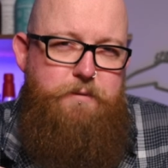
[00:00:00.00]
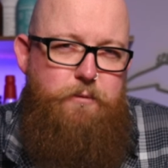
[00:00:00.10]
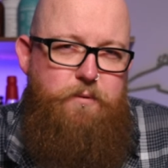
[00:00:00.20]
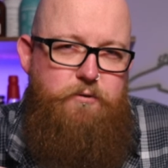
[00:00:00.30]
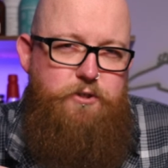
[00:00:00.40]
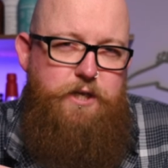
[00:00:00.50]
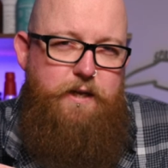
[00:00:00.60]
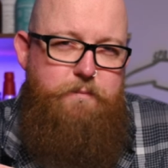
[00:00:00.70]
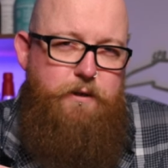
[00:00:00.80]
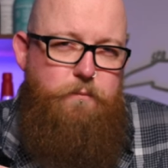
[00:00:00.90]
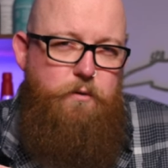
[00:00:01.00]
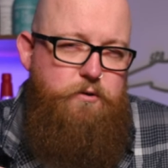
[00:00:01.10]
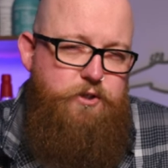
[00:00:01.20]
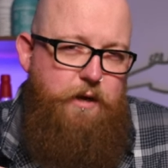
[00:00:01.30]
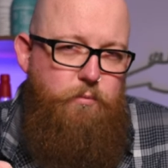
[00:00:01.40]
Peanut butter and jelly, peanut butter
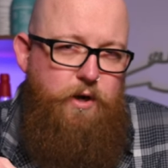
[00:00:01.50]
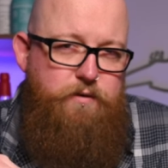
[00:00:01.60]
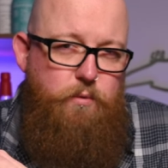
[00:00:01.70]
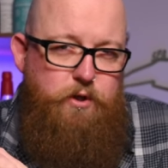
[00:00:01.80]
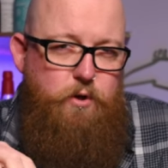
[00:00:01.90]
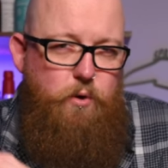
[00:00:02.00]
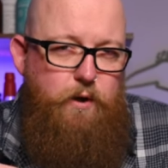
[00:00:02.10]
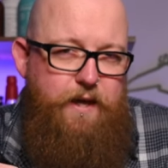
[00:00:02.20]
and jam, whatever you want to call